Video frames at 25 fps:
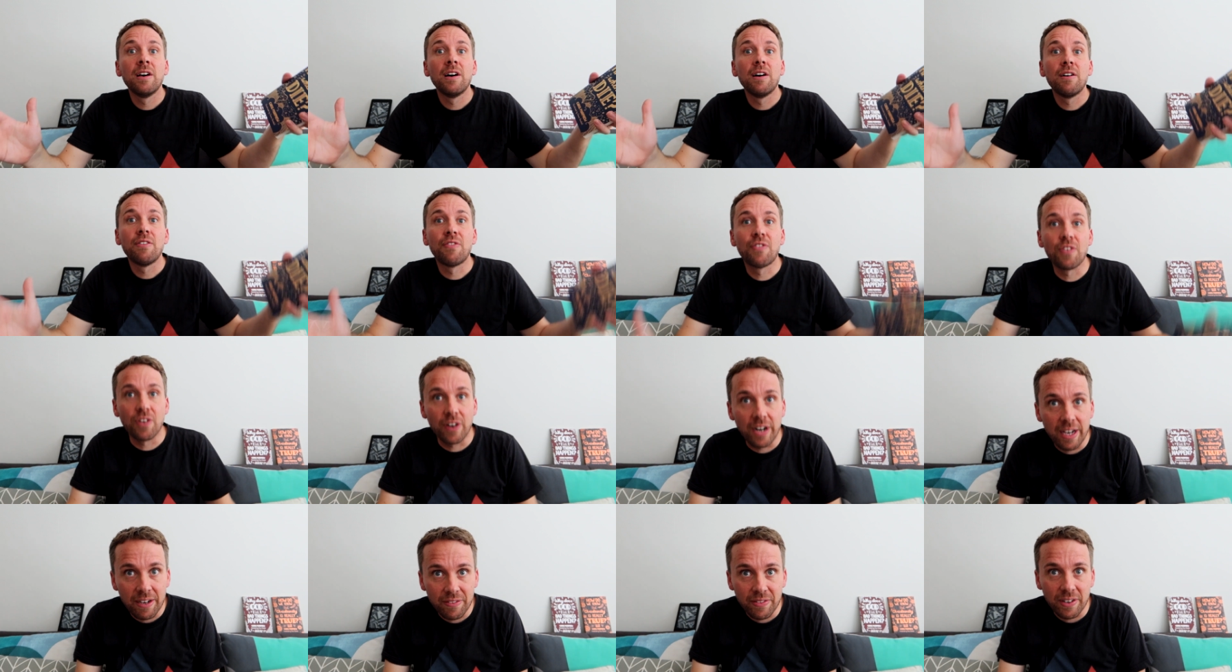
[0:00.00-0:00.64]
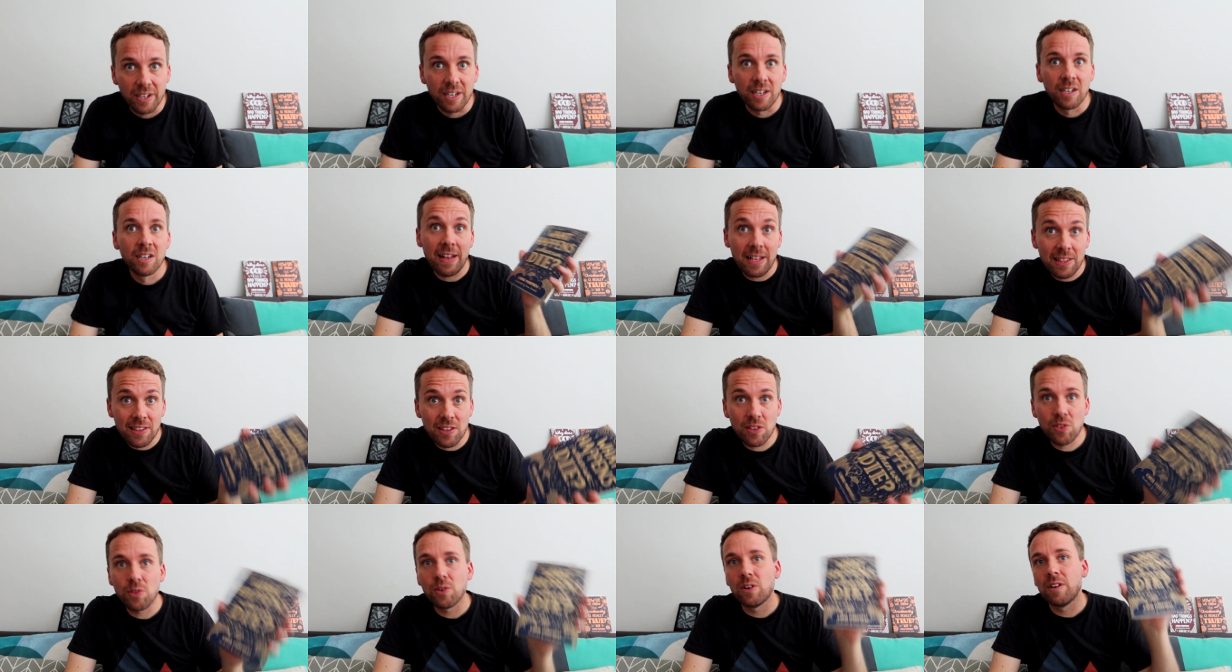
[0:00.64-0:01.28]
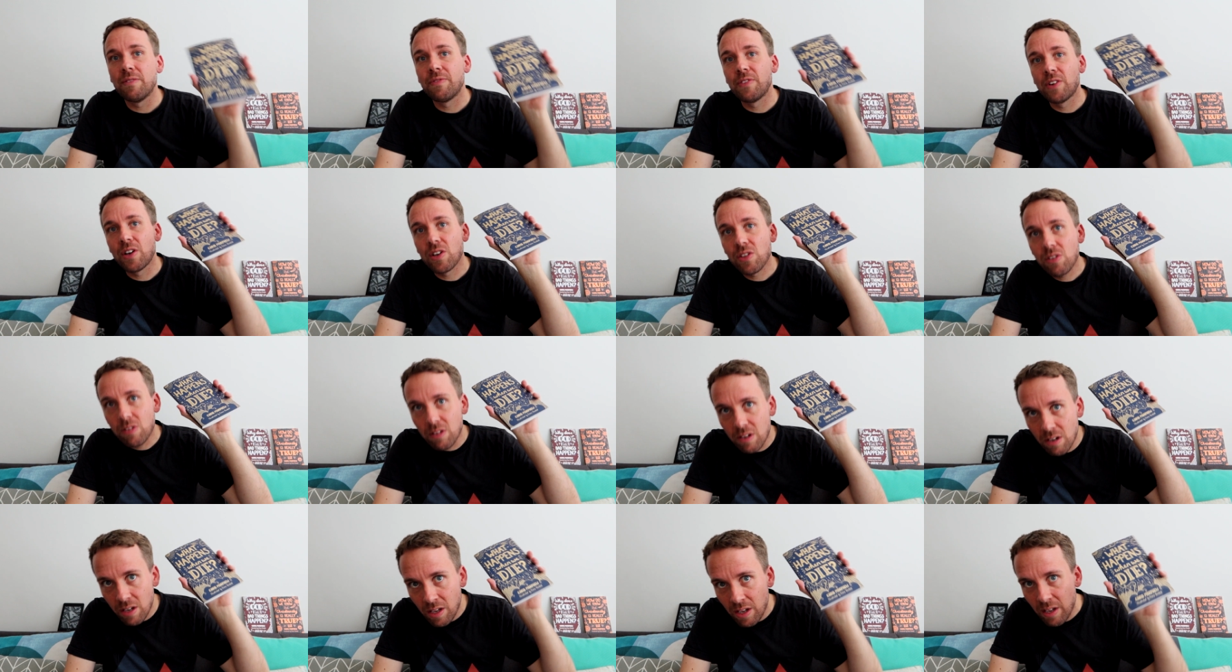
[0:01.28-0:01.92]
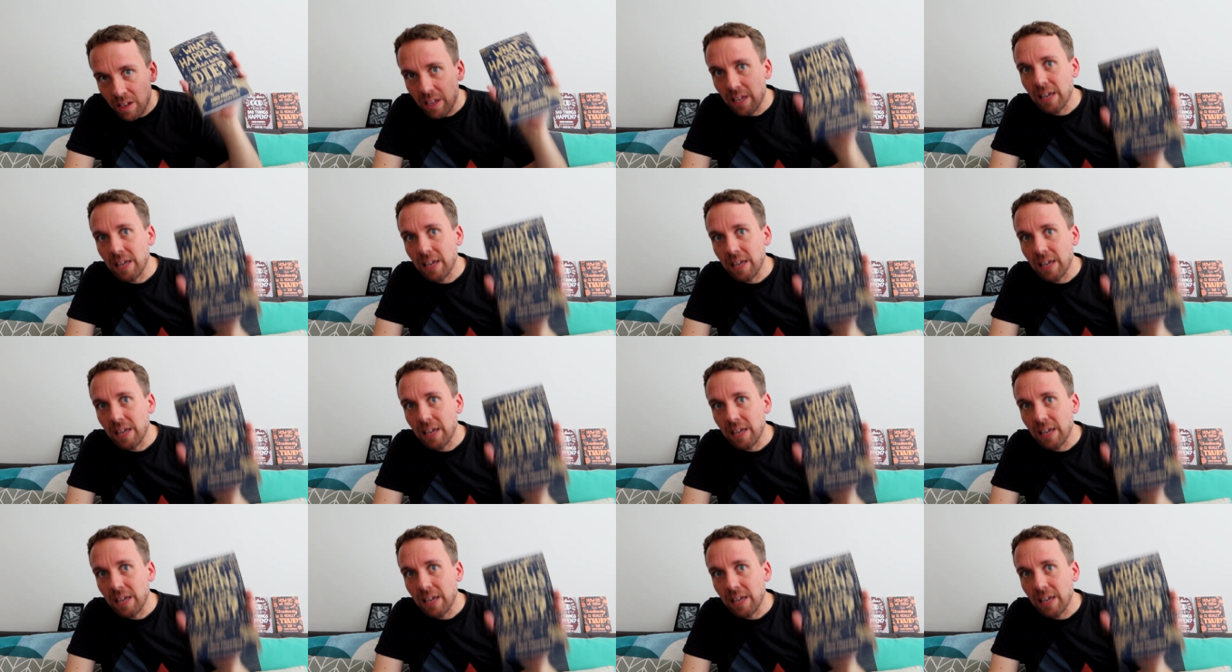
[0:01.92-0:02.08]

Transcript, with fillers: forever. That's the short version.